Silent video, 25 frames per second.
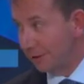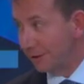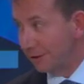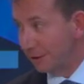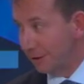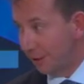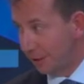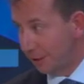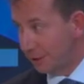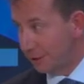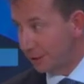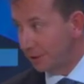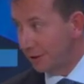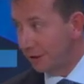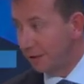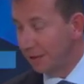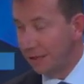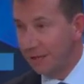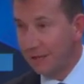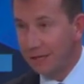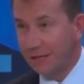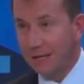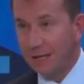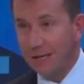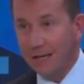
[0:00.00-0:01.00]
Sajjan.
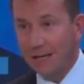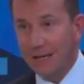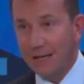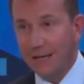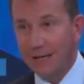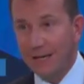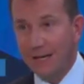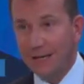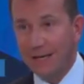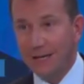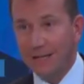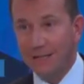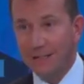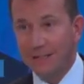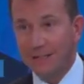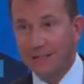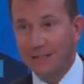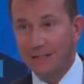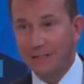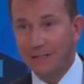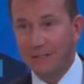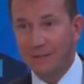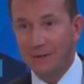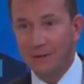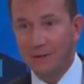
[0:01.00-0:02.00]
And
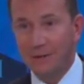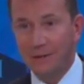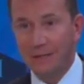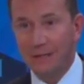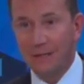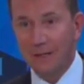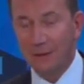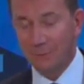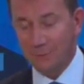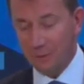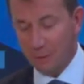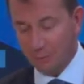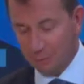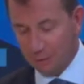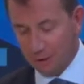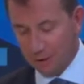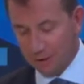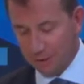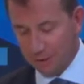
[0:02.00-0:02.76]
I'm going